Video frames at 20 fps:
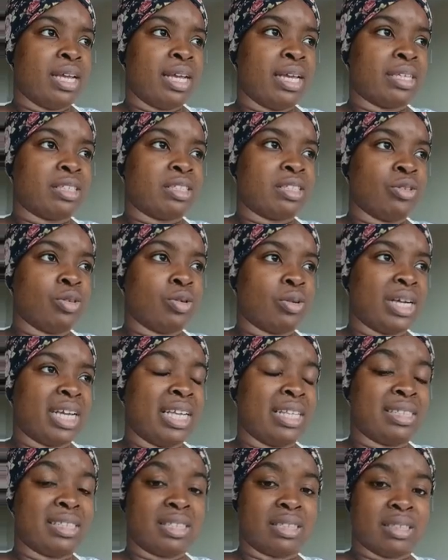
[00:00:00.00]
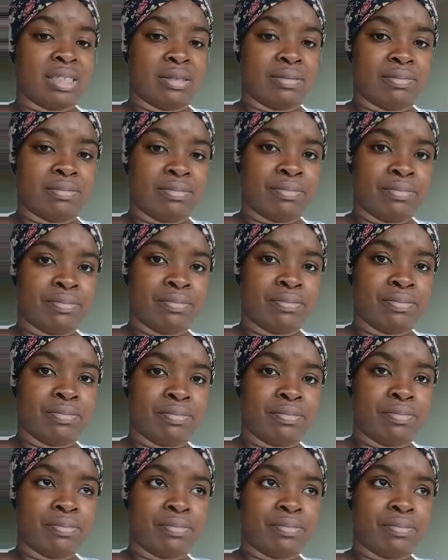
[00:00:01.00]
it's not instant.
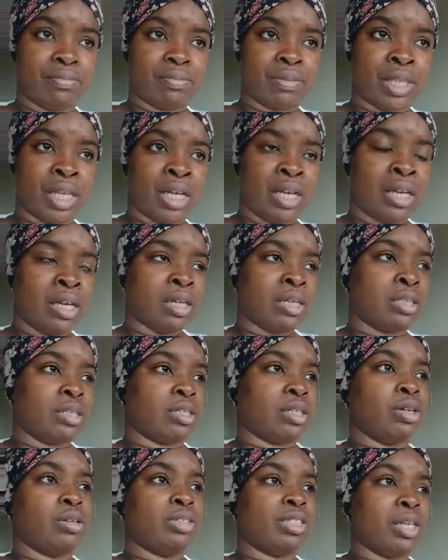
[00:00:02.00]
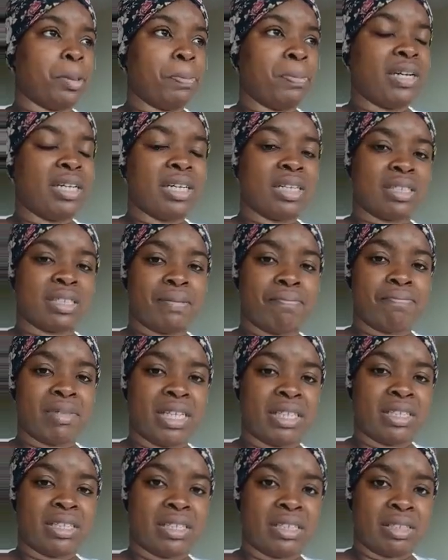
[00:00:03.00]
So if somebody does
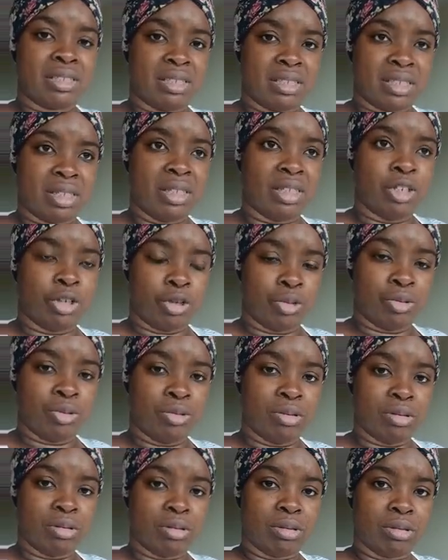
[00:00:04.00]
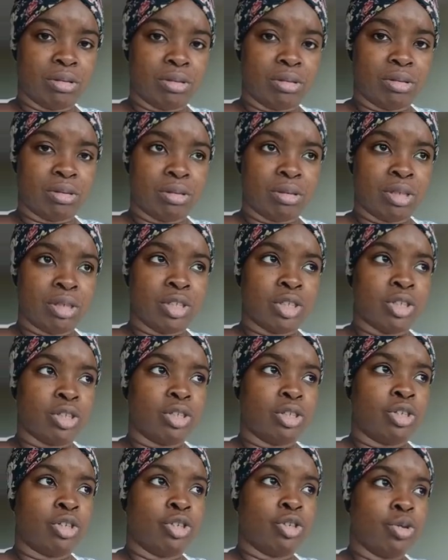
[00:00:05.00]
something to you,
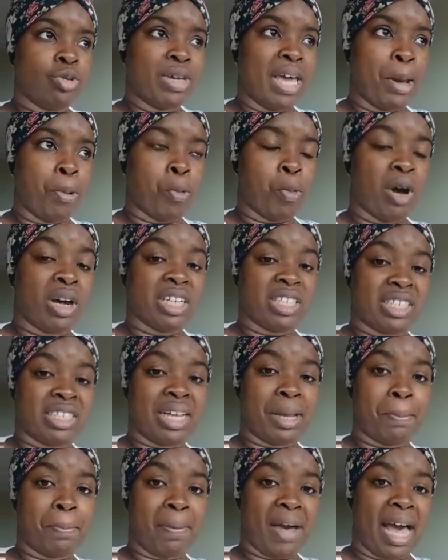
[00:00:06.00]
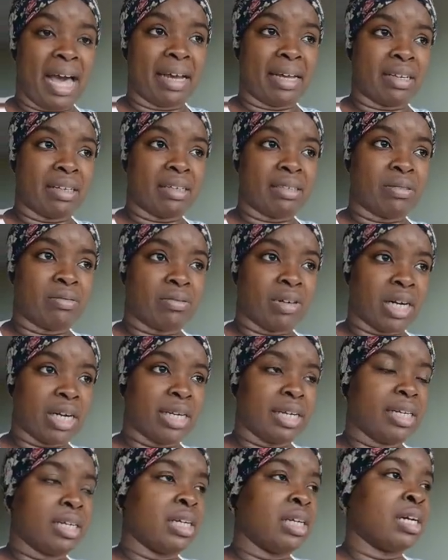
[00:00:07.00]
you get worse shit back,
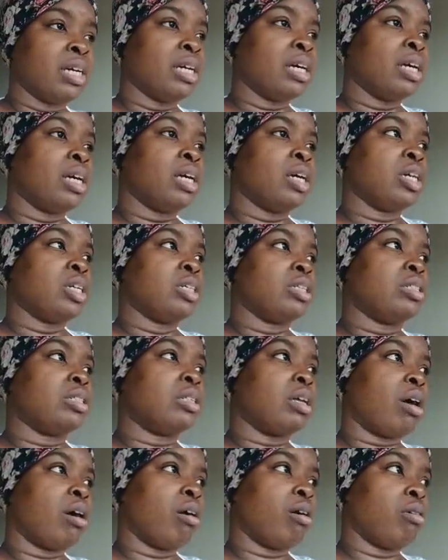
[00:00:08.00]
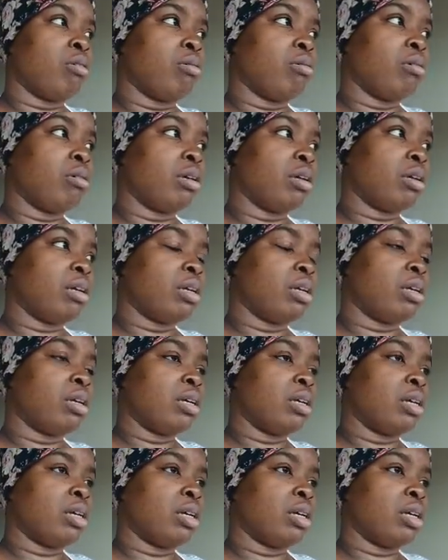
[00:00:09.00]
right? So
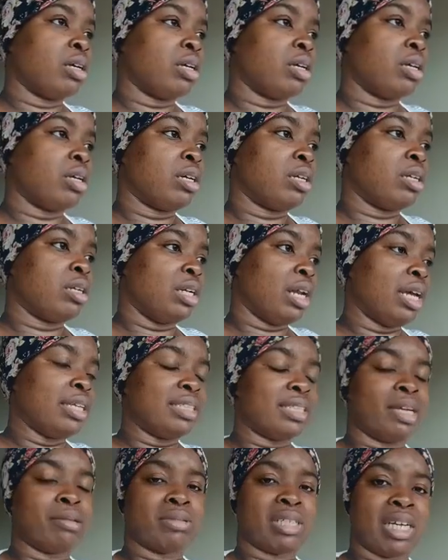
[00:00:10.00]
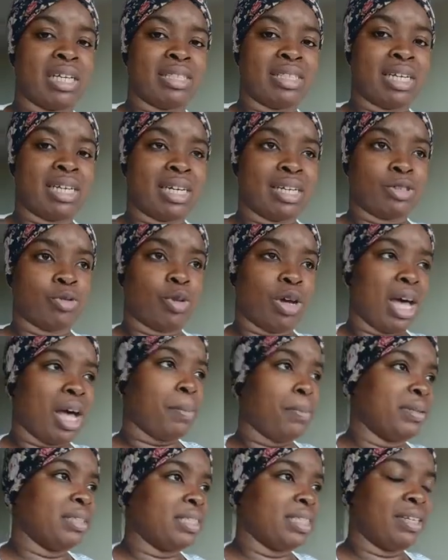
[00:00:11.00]
9 times out of 10, that's what
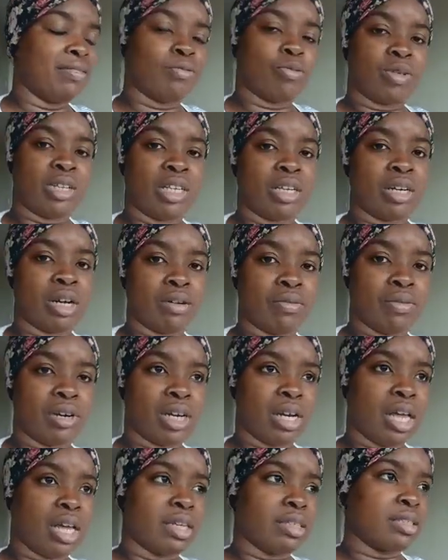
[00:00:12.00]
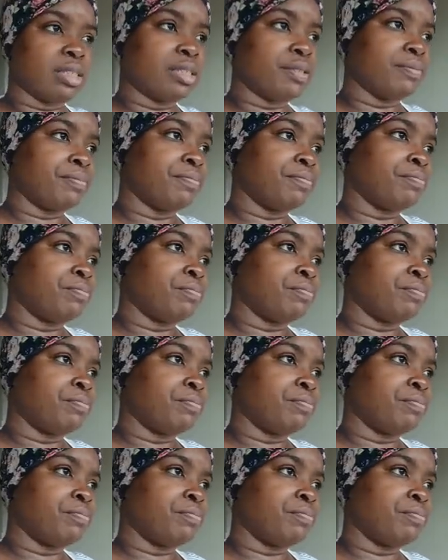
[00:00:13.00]
happens, even when you don't realize it.